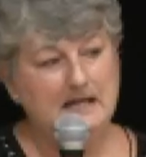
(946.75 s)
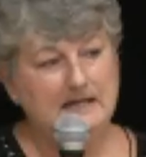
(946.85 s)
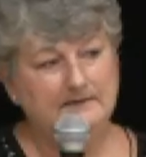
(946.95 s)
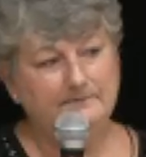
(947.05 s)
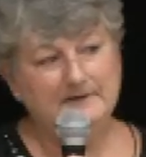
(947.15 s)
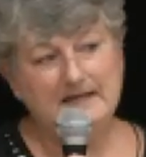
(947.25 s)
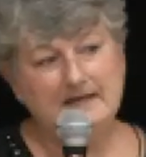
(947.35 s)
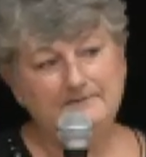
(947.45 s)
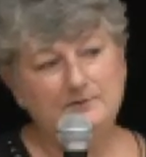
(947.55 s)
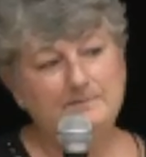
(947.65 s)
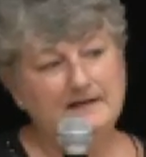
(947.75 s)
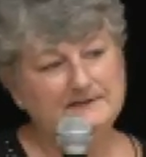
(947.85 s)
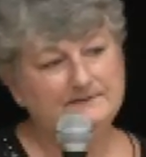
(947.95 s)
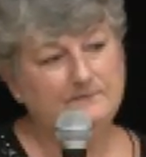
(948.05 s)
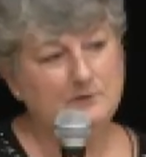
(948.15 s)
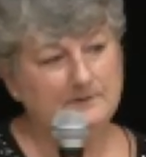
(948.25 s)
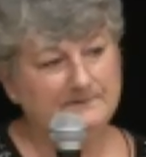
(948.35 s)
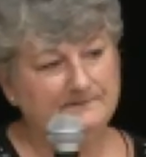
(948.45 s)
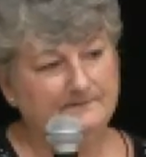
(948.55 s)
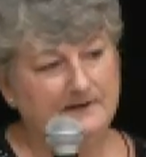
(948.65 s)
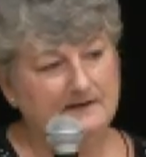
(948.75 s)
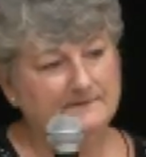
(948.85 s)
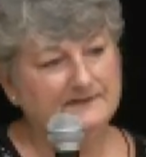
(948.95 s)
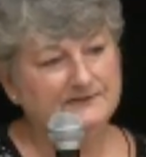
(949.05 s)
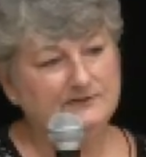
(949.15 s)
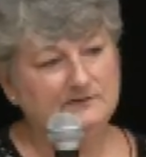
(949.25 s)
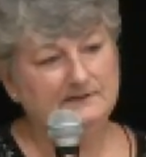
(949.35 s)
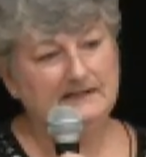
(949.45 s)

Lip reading: And if we gave you bus forms for every student